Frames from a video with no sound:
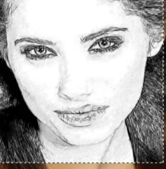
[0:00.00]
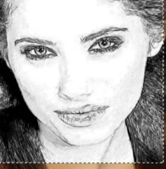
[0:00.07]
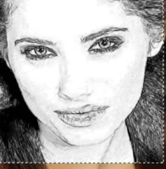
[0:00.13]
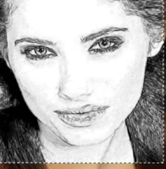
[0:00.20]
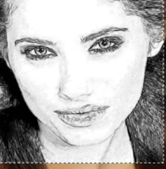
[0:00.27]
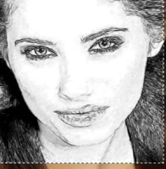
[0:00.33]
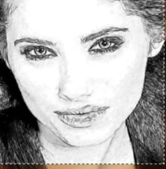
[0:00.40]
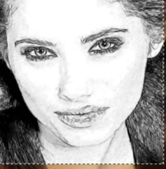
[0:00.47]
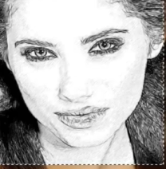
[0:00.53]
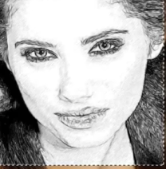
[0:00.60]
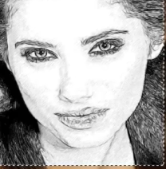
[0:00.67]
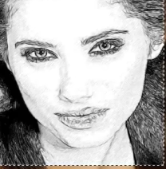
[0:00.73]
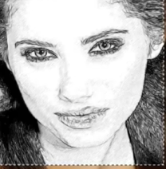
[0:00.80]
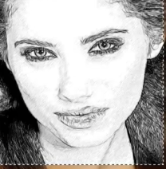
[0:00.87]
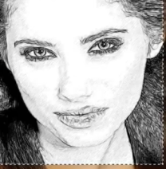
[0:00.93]
Now you've also
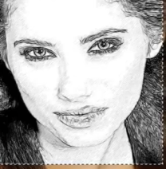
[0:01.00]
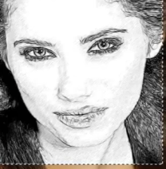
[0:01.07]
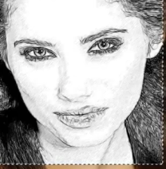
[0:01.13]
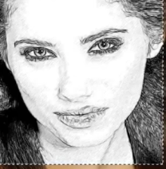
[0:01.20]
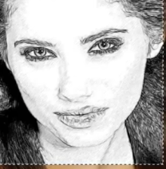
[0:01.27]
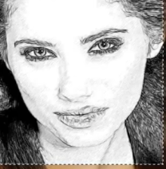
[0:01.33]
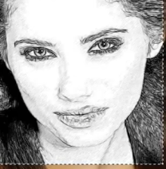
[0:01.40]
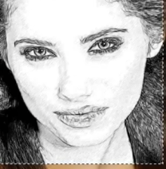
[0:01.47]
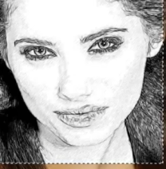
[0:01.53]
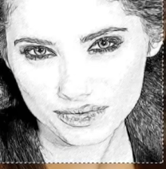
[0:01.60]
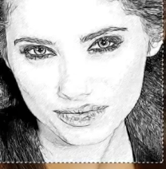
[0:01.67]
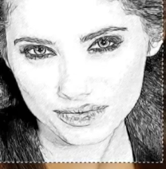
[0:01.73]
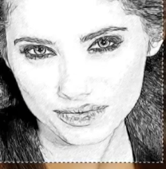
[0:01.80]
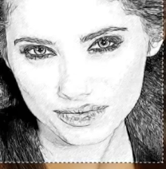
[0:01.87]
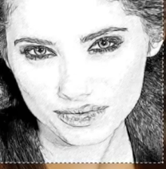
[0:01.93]
got your
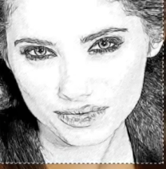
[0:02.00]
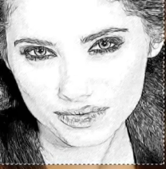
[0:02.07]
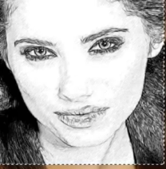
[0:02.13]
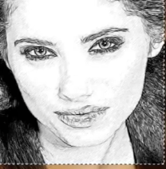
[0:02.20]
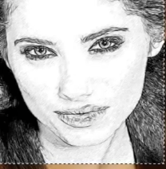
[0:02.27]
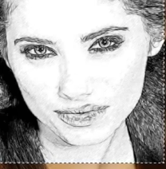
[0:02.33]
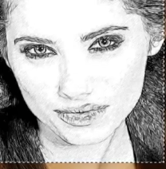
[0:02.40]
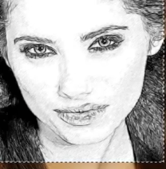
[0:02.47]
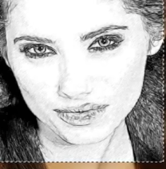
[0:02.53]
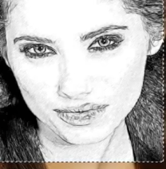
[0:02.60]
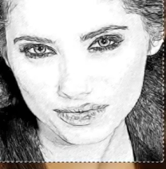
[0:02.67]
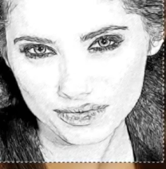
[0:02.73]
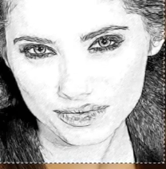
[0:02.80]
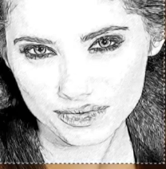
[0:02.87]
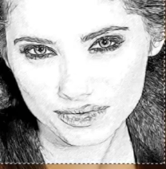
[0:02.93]
background and this
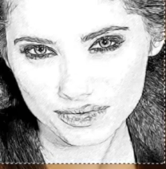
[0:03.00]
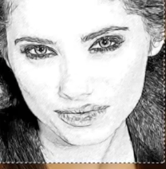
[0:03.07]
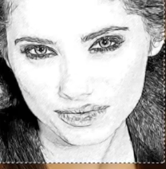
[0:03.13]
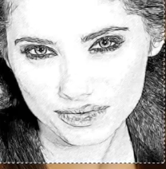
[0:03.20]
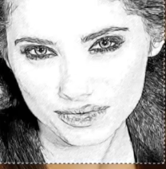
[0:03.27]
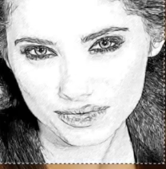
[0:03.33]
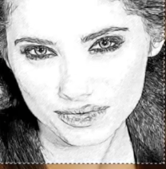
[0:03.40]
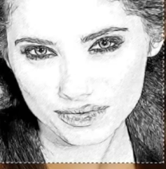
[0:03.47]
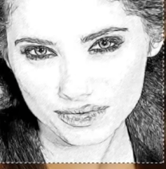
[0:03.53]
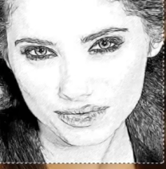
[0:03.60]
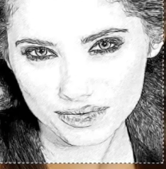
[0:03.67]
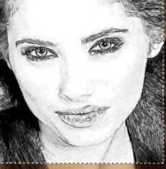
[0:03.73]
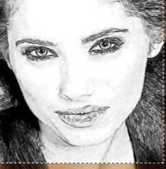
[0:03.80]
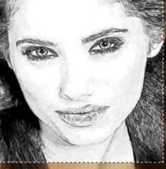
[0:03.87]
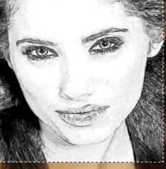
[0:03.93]
allows you to change your
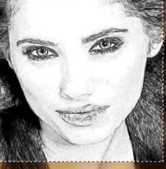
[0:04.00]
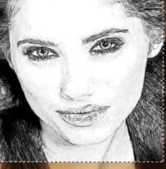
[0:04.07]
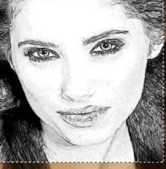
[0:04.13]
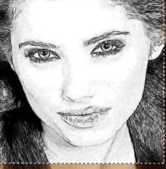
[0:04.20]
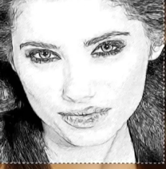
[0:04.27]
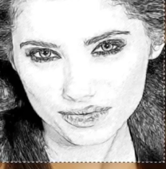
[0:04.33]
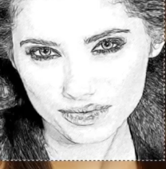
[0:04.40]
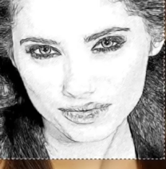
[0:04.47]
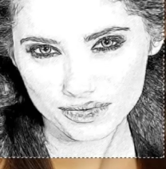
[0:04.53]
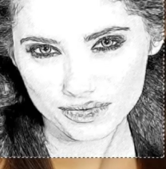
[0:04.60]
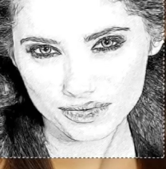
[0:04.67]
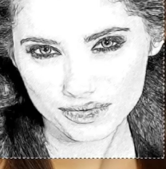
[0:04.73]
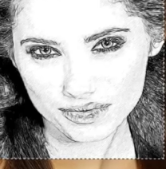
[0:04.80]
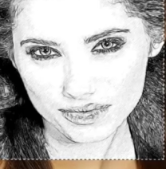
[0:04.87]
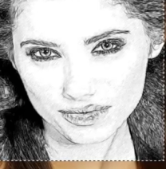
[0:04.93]
background and
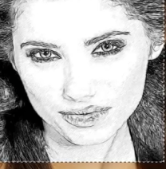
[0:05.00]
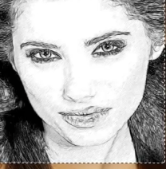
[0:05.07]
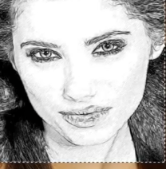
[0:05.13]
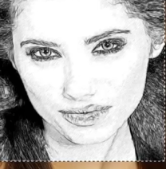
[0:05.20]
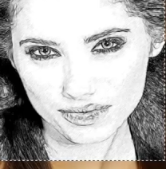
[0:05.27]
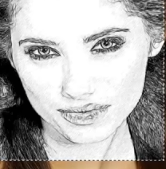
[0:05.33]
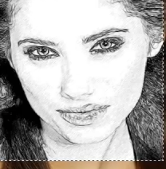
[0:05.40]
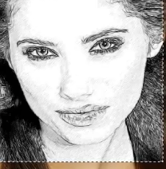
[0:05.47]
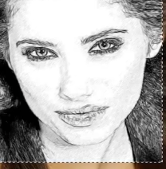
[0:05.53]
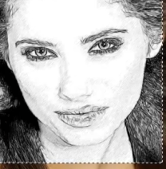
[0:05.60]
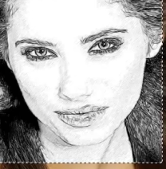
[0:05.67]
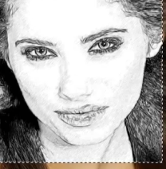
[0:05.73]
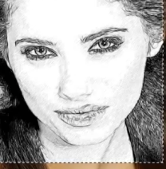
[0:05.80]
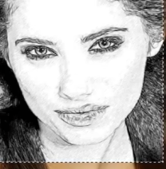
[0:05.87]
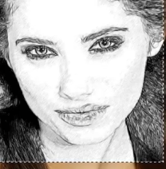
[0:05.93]
uh,
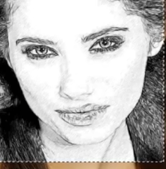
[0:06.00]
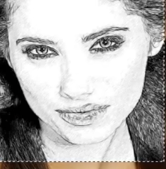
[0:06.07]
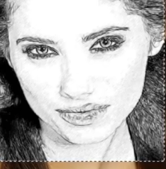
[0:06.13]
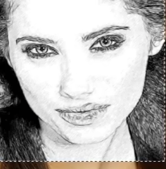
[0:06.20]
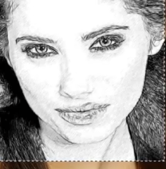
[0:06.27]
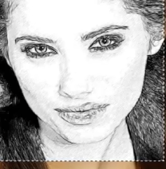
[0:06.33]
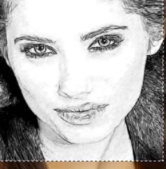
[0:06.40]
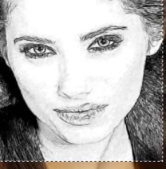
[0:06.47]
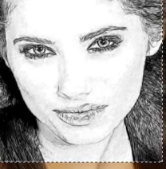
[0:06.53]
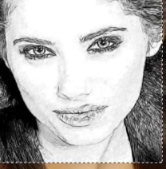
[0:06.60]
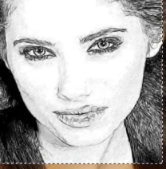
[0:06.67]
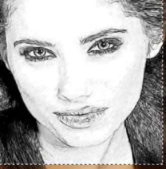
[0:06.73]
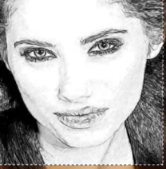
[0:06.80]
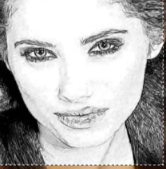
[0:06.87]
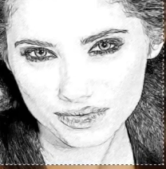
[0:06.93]
sketch and photo,
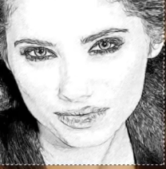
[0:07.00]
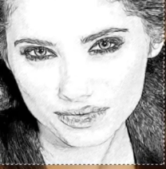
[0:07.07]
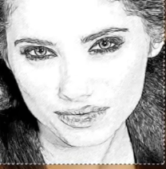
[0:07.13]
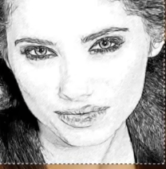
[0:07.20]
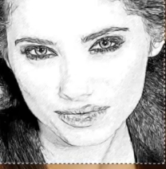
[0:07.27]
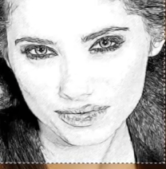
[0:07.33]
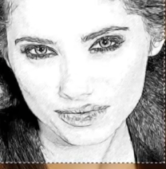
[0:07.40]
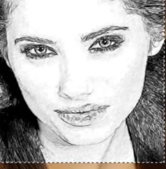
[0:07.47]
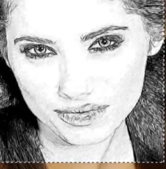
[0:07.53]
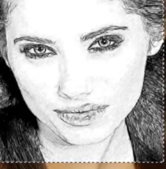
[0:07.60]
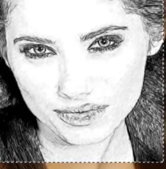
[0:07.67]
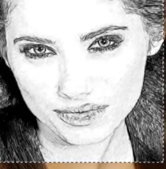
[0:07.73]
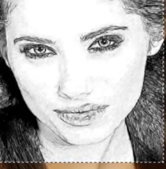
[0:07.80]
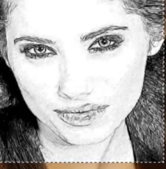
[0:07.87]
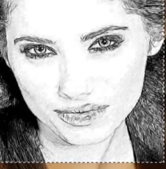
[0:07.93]
uh, sketch and
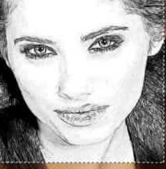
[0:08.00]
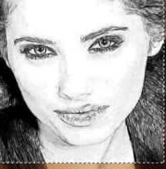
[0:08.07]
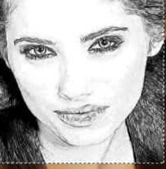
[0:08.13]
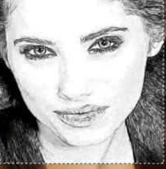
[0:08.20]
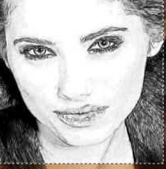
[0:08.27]
blur